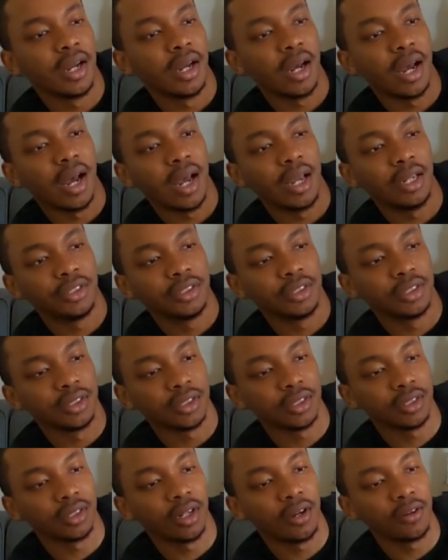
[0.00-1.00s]
I
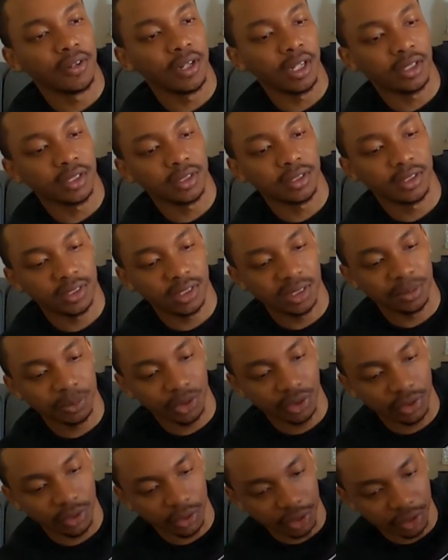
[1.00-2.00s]
just love it. It
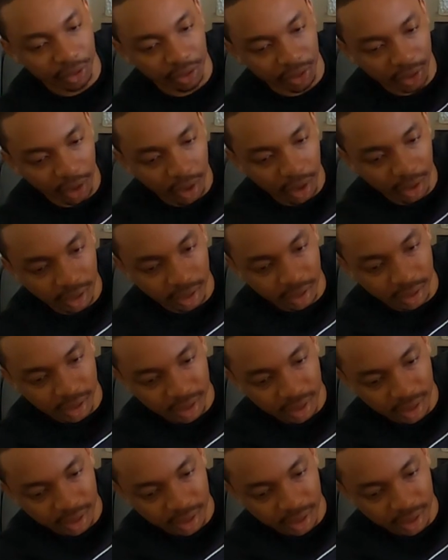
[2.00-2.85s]
seems so solid.